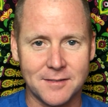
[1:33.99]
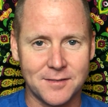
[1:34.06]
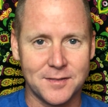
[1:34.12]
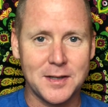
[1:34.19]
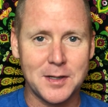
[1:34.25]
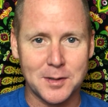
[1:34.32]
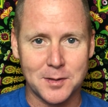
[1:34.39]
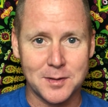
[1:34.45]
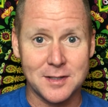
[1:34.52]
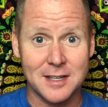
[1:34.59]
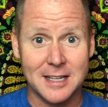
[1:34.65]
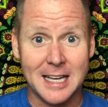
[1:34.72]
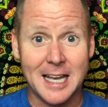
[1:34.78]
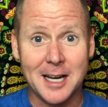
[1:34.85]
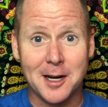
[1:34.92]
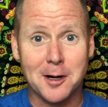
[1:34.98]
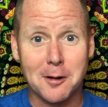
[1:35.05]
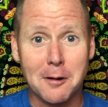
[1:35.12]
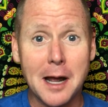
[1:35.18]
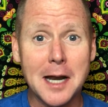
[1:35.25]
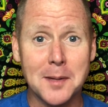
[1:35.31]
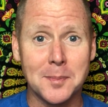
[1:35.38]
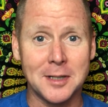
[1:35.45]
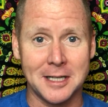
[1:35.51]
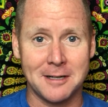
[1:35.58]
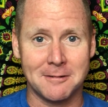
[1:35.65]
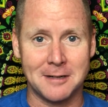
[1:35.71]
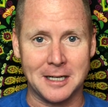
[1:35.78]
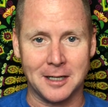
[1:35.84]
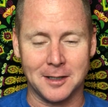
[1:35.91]
feels incredibly
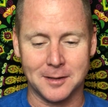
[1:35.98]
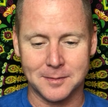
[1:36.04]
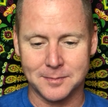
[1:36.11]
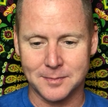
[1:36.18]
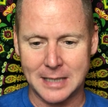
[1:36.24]
real.